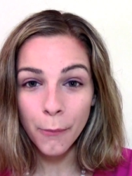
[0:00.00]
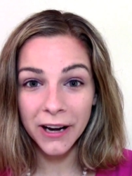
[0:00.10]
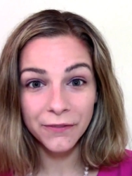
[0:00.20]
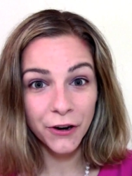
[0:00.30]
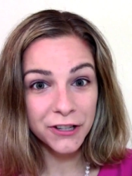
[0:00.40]

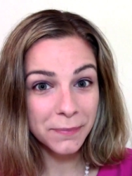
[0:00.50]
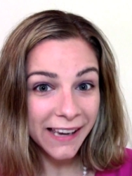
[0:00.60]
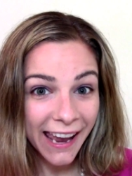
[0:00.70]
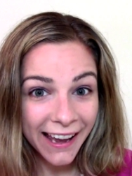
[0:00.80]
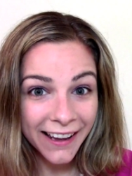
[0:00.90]
when it first
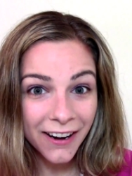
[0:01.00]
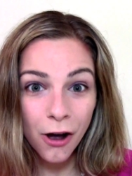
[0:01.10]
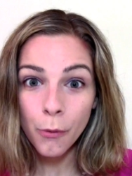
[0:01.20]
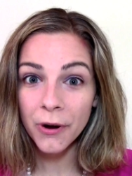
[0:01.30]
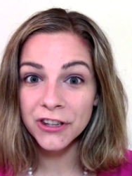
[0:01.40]
began,
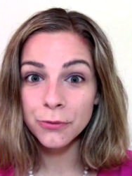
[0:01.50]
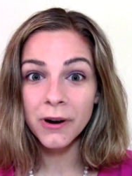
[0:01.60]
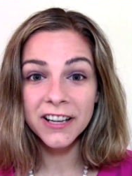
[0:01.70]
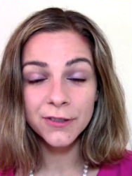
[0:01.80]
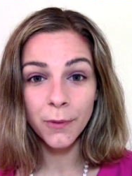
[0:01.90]
which
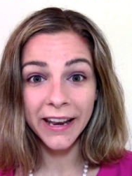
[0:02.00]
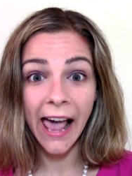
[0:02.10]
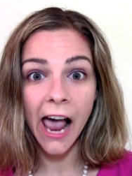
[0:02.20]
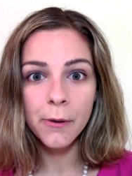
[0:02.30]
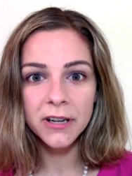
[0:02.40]
was when
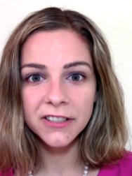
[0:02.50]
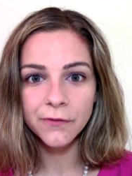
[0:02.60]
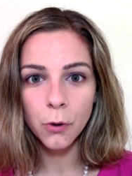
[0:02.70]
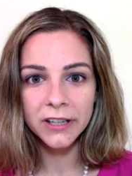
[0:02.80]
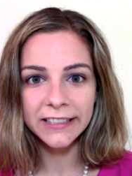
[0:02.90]
I was
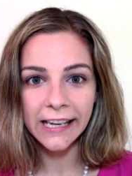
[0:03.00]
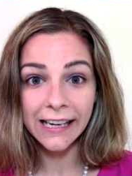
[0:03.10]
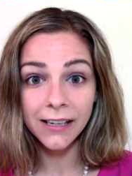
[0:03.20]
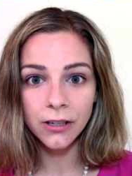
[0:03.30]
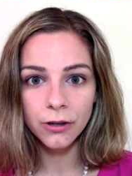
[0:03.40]

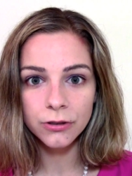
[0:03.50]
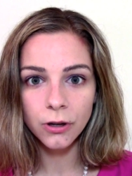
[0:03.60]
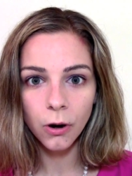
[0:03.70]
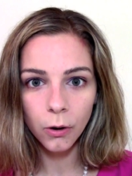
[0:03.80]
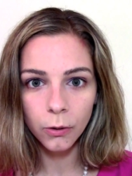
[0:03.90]
14 years
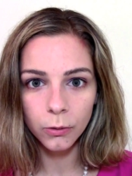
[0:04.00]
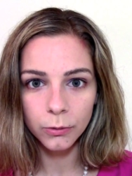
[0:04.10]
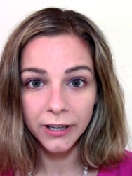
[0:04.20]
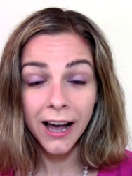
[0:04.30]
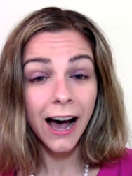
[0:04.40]

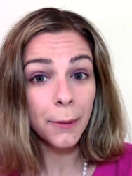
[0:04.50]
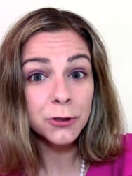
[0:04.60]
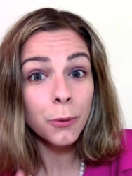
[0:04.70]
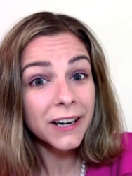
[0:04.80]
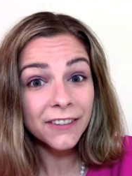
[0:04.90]
old. I'm
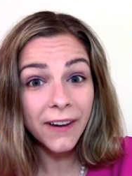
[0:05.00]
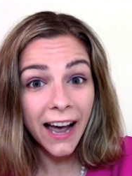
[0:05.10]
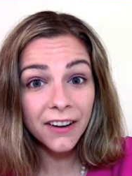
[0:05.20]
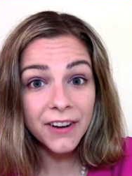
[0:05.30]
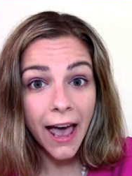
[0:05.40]

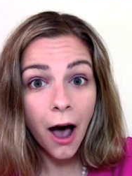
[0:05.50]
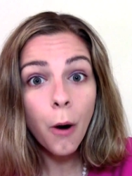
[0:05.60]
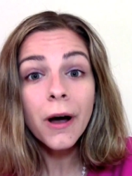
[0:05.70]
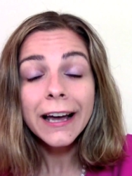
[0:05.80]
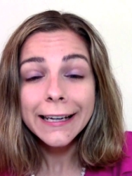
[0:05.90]
25
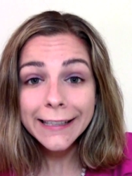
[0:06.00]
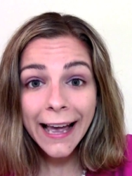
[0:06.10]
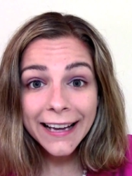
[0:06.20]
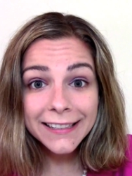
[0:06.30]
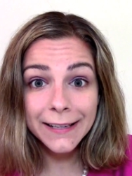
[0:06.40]
now.
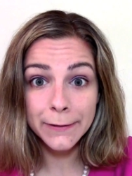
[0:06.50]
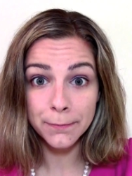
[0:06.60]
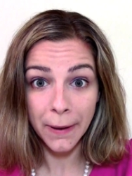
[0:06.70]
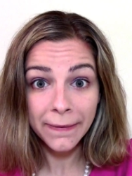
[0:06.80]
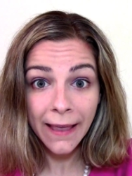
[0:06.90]
Yes, it's
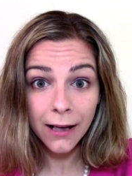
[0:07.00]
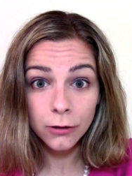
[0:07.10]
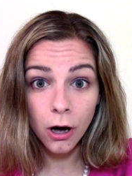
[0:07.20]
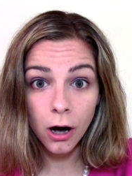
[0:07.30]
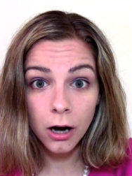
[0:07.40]
been that
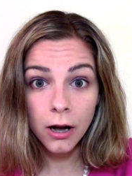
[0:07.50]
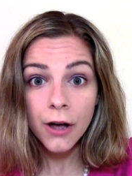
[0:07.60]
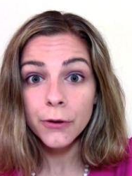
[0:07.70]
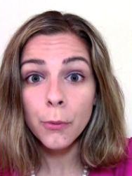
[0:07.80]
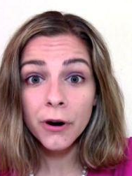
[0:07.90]
long.
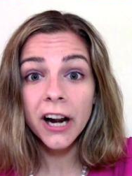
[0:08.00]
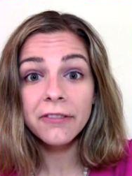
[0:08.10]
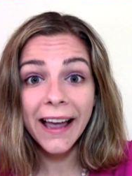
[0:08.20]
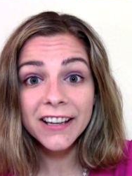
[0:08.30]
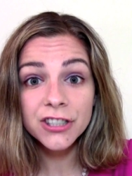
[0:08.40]
The war in
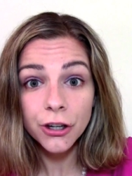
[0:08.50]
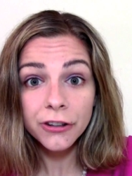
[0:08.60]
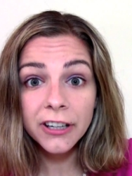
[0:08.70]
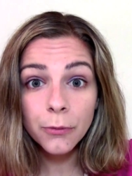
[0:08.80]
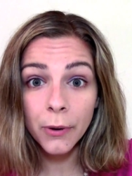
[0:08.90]
Iraq
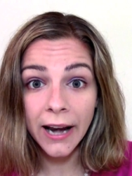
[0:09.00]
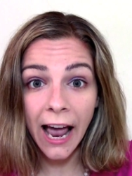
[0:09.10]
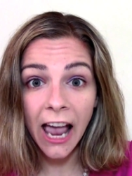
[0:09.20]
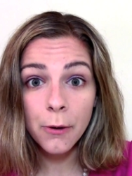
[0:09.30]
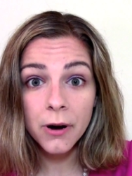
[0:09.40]
started when
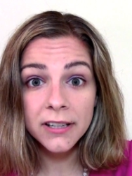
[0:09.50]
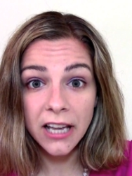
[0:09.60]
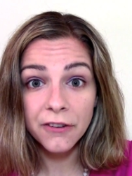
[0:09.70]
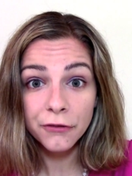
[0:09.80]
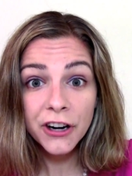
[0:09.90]
I was
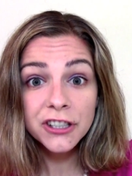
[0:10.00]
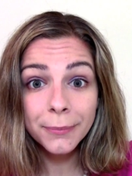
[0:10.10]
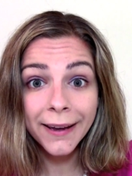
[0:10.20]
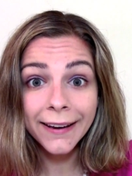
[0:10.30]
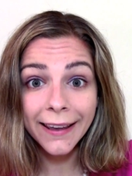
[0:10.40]
a
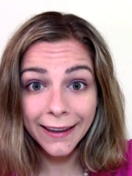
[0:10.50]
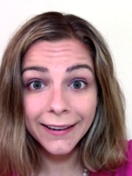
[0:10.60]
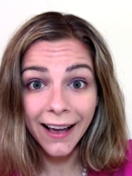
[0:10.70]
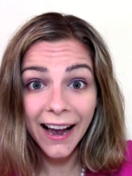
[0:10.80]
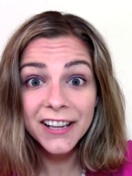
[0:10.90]
freshman
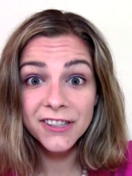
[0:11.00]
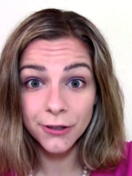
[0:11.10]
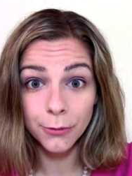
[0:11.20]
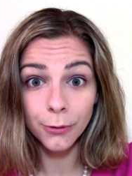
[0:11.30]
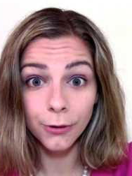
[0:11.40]
in high
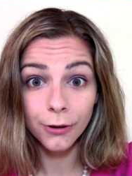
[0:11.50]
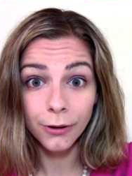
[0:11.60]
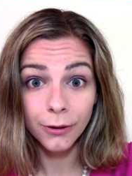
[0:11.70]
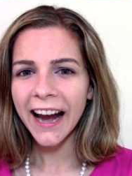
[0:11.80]
school.